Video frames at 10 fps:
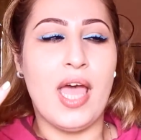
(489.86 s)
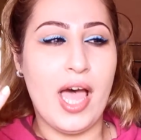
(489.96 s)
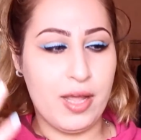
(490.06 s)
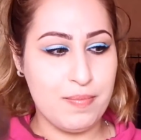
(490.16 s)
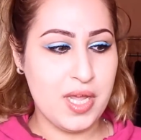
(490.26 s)

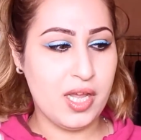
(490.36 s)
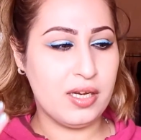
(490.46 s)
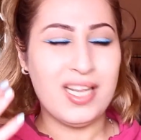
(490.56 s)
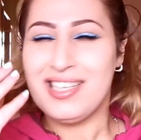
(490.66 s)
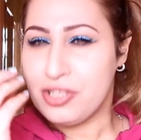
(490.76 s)
I
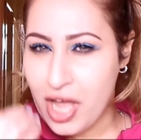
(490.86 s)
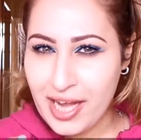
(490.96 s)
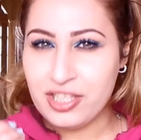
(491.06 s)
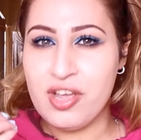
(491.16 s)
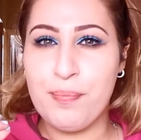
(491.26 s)
mean
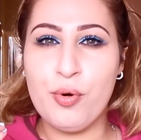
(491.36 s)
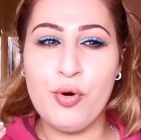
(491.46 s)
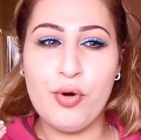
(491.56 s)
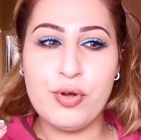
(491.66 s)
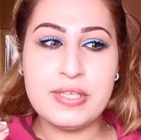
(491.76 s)
tighter
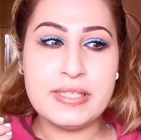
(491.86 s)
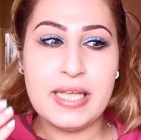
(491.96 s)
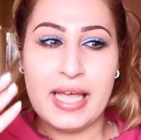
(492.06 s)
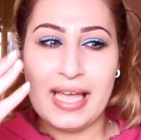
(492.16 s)
pores,